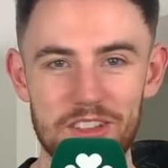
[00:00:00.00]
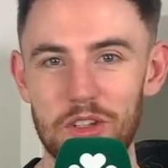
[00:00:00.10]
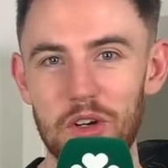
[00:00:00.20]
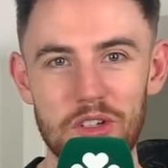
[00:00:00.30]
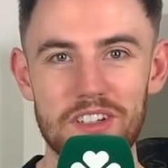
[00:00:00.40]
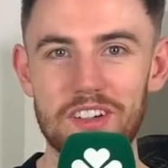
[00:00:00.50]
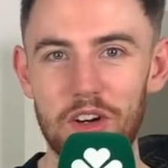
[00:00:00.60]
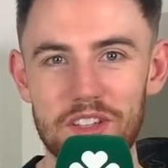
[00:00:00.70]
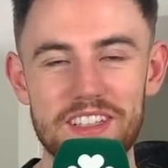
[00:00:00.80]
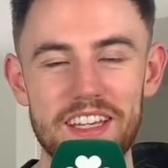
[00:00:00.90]
talking
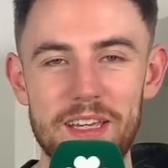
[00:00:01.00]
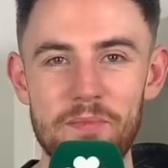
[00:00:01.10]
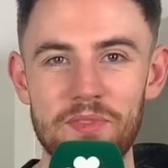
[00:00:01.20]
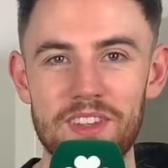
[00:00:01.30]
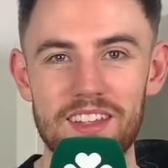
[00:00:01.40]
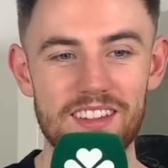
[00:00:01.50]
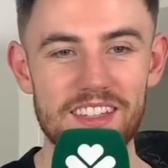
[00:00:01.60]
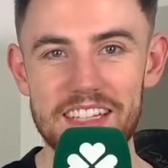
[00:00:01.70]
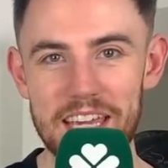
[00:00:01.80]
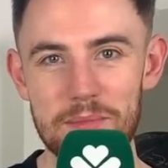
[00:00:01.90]
all the time,
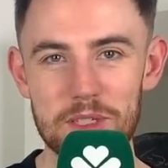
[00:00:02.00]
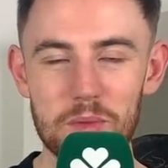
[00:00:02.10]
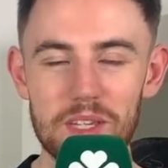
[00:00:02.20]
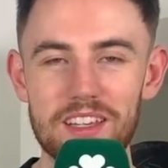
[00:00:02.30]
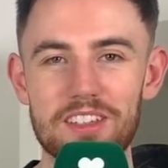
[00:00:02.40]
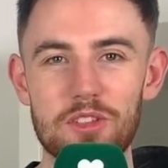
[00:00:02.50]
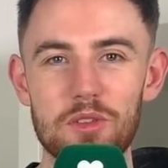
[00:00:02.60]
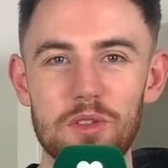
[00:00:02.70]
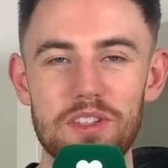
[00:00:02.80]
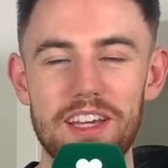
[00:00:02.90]
three games a week.
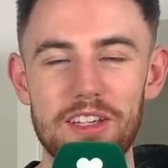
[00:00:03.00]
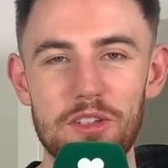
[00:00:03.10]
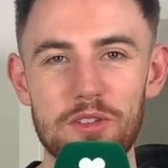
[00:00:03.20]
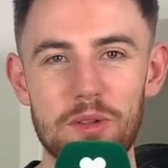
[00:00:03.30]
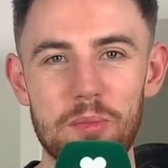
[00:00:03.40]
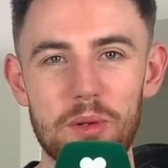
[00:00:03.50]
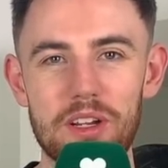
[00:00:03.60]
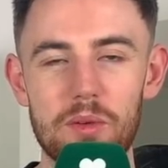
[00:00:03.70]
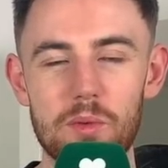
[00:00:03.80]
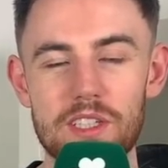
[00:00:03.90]
So thank you for putting
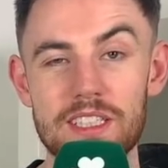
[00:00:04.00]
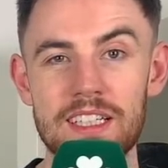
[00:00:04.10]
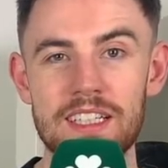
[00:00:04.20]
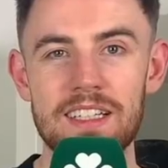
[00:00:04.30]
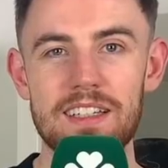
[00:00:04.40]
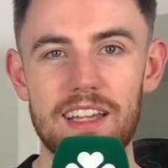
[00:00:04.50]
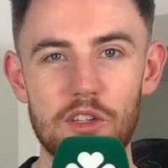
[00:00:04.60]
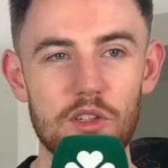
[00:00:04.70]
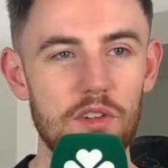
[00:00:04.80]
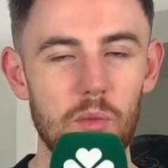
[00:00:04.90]
up with us. Thank
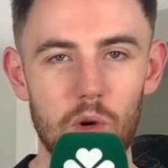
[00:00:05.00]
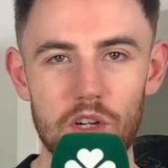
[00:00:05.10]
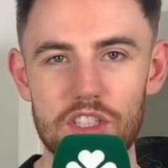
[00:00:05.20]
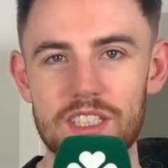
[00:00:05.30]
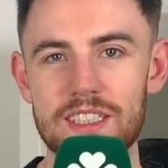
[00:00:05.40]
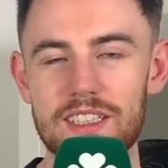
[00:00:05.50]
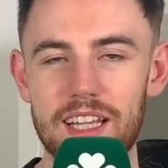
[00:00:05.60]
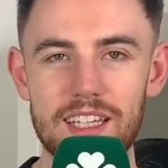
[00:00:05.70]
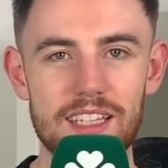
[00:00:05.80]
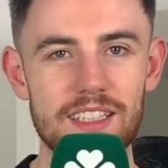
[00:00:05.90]
you for watching,
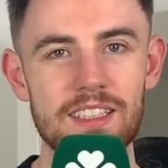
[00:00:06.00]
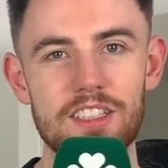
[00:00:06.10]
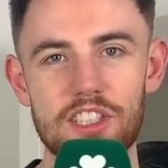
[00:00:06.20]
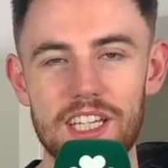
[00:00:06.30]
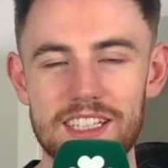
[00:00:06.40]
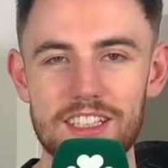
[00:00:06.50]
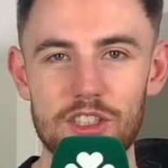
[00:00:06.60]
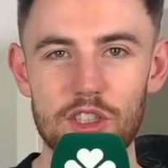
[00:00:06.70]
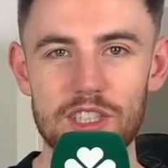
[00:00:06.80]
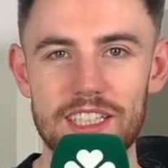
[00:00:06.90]
liking, sharing the
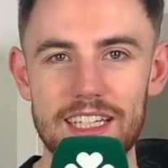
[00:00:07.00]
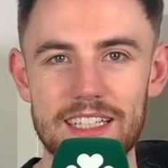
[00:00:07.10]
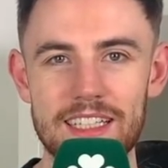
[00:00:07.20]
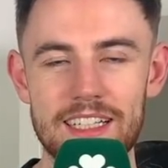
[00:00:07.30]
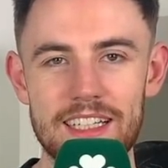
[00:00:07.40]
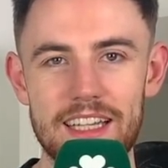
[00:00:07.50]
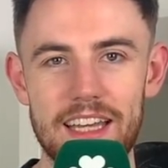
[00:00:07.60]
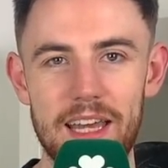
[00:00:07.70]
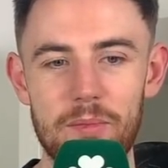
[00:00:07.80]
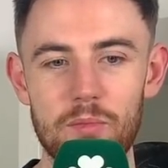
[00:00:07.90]
content.
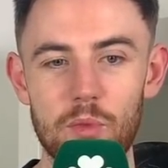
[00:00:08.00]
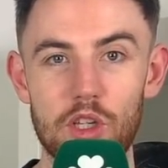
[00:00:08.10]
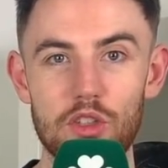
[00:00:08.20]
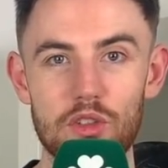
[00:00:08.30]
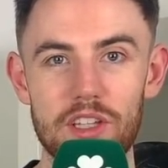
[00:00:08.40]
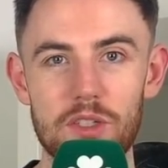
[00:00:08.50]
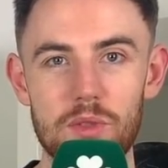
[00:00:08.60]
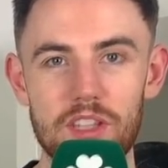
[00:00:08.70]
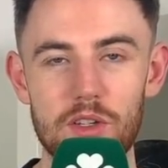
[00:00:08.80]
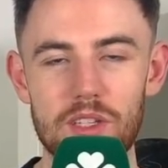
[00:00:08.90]
Um, we couldn't do this
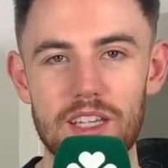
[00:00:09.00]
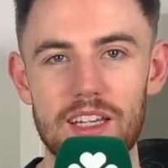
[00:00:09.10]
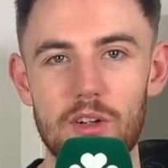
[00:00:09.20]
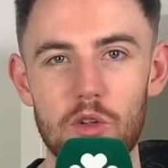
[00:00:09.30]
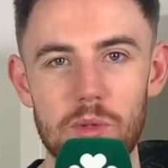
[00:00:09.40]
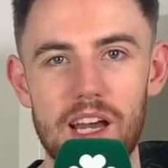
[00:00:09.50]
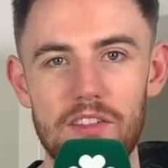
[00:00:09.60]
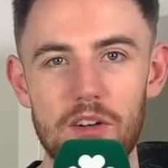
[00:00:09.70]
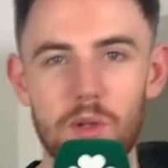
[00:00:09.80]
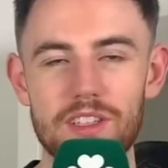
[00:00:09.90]
without you, and I hope you have
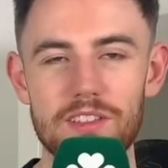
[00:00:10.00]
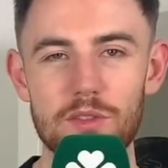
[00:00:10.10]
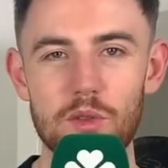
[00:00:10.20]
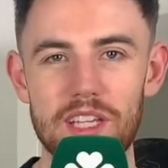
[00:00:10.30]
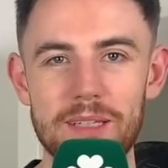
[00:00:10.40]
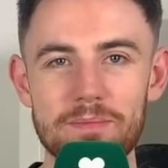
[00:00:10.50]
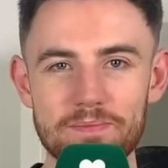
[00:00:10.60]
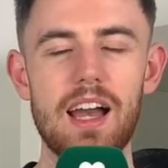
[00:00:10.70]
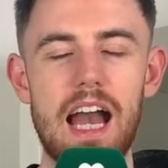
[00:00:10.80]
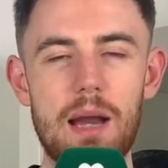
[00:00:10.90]
a wonderful time.
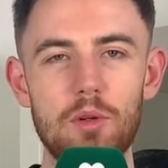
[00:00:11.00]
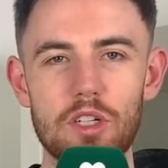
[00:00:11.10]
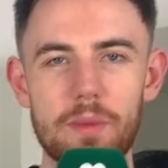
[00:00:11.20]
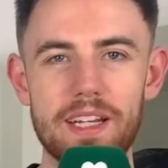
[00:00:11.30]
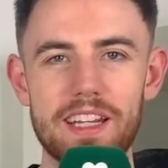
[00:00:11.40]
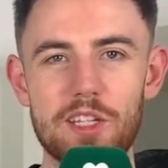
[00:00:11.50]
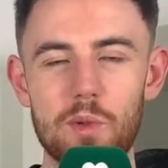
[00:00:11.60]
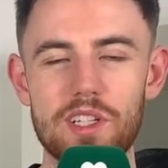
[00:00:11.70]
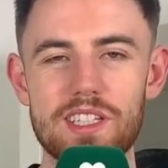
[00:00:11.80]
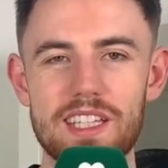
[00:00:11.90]
Hamilton come into this
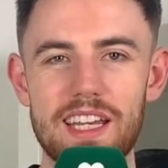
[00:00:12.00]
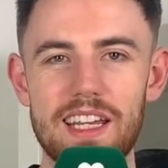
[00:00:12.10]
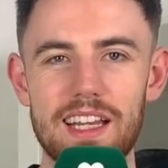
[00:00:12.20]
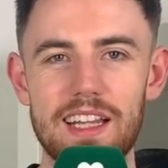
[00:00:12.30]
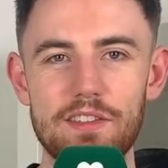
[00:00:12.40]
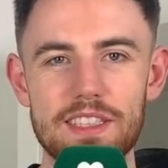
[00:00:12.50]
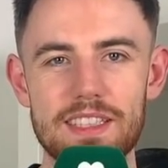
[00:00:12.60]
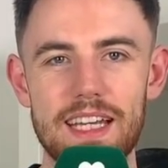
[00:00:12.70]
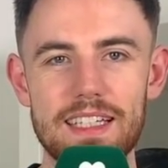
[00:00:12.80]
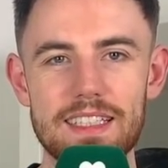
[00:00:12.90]
one sitting
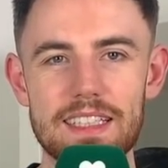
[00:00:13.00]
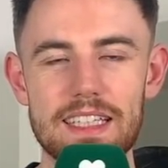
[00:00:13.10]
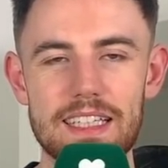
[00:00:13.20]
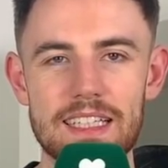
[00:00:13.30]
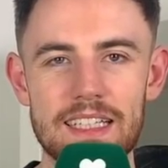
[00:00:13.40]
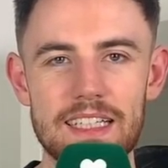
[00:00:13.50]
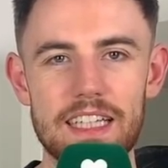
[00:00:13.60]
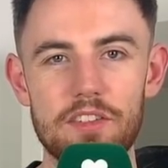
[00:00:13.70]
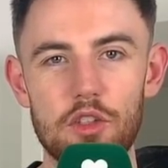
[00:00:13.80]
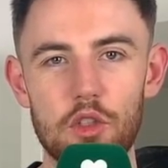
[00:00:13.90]
11th in the league.
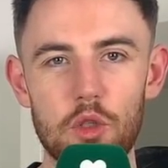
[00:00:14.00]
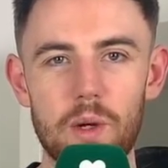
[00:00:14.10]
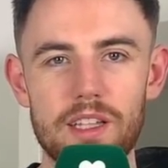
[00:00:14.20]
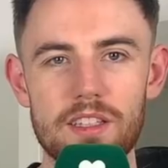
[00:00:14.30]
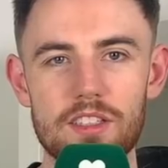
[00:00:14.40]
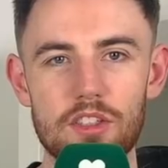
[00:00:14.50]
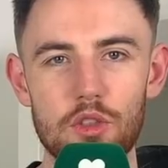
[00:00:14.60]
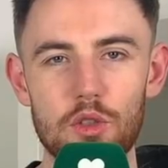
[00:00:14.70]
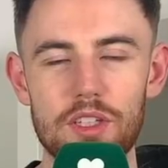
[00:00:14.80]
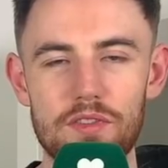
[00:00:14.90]
They've had two wins,
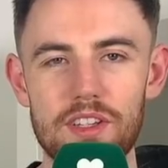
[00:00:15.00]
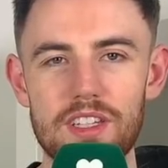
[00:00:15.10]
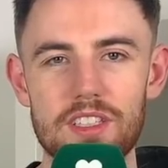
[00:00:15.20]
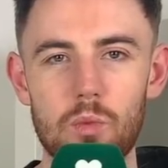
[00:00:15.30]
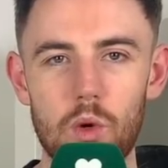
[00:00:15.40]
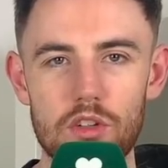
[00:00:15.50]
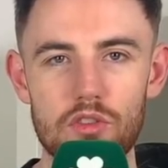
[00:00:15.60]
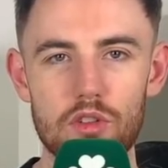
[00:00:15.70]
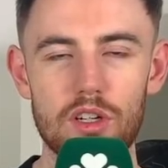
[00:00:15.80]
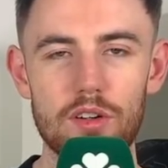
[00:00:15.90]
two defeats, and one
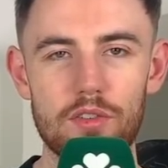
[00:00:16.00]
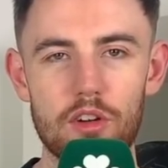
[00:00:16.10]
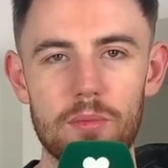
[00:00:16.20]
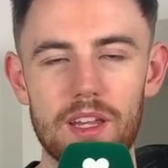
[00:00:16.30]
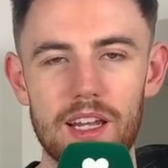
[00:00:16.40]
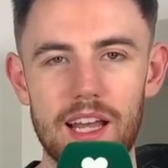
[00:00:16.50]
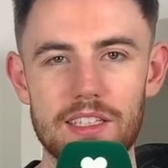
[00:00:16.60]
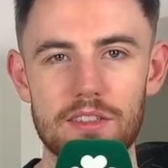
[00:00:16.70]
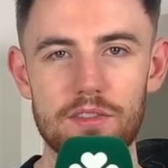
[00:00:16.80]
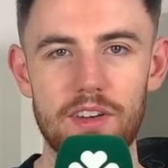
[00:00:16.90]
draw from their
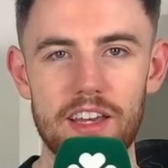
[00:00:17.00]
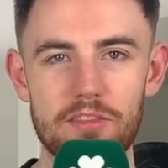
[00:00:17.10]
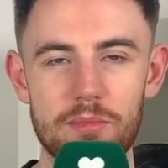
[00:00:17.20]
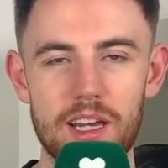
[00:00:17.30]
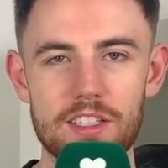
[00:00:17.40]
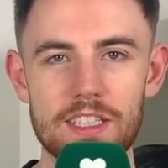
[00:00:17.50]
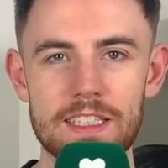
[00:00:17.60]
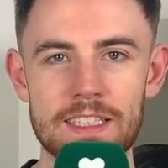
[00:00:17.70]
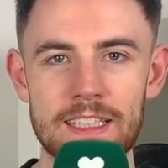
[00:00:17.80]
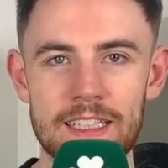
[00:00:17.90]
last five
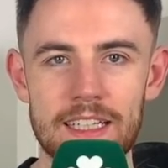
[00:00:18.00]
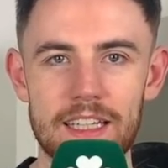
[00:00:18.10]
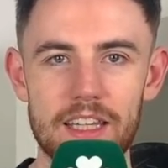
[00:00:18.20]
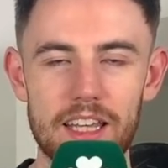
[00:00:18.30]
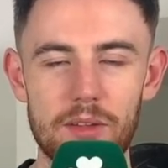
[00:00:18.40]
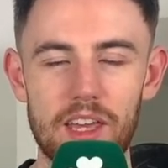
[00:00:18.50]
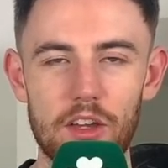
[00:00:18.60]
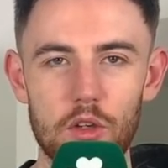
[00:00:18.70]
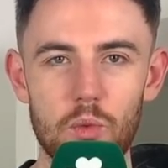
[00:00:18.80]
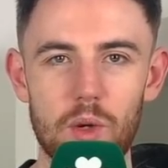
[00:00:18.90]
matches. They did get a
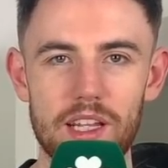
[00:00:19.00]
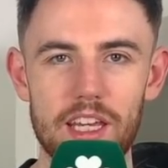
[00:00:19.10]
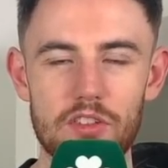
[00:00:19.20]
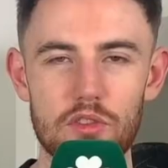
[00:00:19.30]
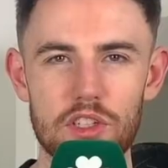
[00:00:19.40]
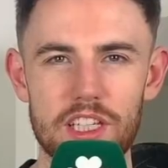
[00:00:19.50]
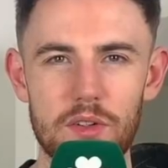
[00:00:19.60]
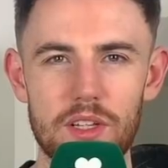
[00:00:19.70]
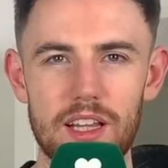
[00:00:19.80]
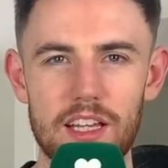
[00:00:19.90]
good win against Ross
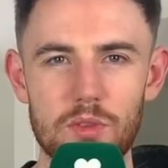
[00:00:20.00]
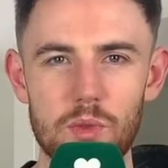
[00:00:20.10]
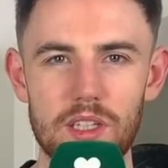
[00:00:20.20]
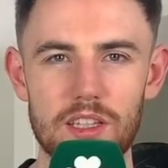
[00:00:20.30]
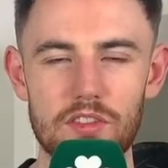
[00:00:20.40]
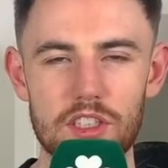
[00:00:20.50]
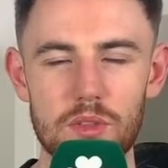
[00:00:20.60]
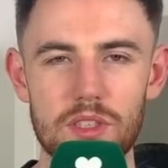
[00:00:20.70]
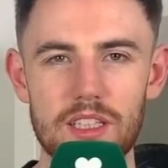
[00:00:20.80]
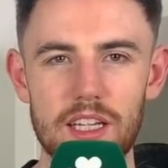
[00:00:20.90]
County last week that
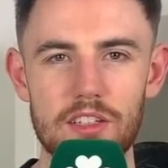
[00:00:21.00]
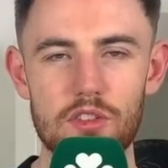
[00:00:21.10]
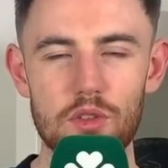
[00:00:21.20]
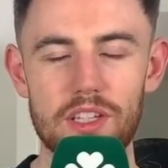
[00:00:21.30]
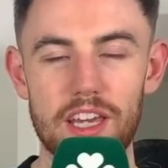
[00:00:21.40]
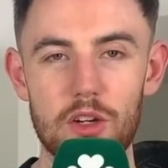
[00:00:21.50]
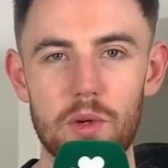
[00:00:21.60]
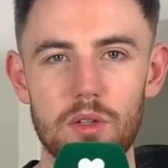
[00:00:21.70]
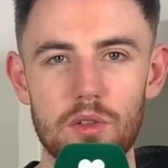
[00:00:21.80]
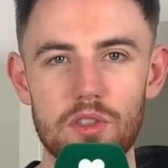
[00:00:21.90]
resulted in Stuart
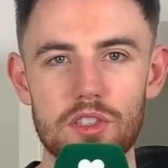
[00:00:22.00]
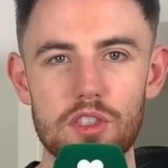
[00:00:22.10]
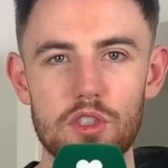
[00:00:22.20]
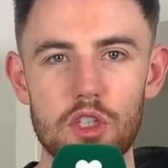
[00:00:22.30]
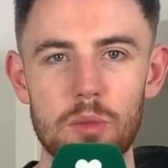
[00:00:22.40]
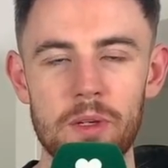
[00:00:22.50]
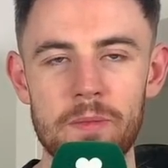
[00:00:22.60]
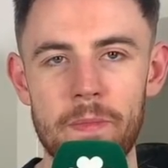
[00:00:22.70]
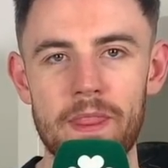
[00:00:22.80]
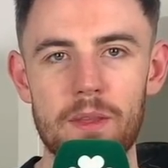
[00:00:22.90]
Kettlewell losing his job,
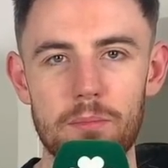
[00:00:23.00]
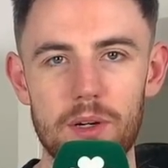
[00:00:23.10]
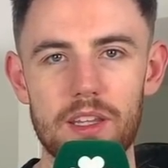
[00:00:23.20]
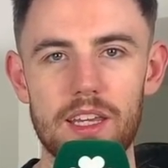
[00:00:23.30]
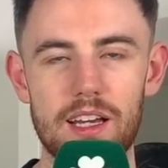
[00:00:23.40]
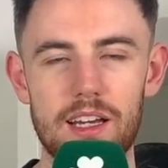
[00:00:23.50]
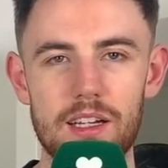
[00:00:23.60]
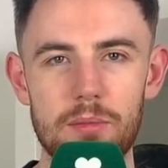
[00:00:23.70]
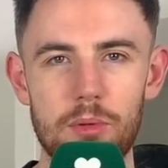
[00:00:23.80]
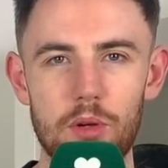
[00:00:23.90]
but they are
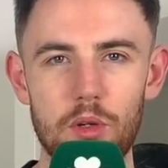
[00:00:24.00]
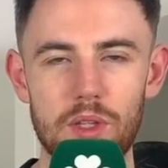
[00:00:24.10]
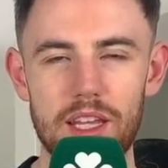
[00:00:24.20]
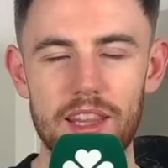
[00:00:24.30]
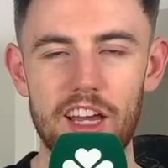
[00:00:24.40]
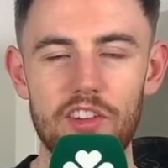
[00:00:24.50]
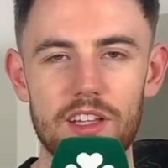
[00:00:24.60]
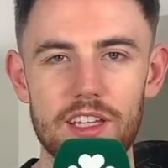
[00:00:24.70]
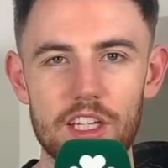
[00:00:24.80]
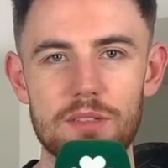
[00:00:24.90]
embroiled in that
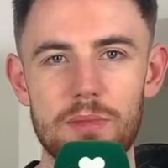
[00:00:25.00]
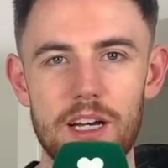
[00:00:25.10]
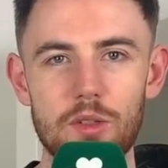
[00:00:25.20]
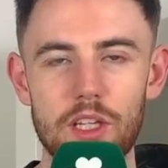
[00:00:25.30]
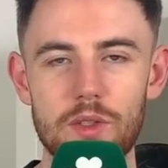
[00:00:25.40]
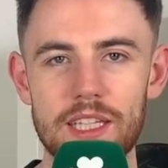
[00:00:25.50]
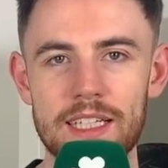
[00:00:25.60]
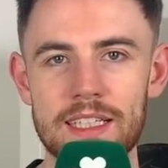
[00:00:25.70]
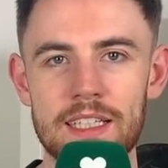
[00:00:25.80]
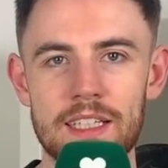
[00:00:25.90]
relegation battle down there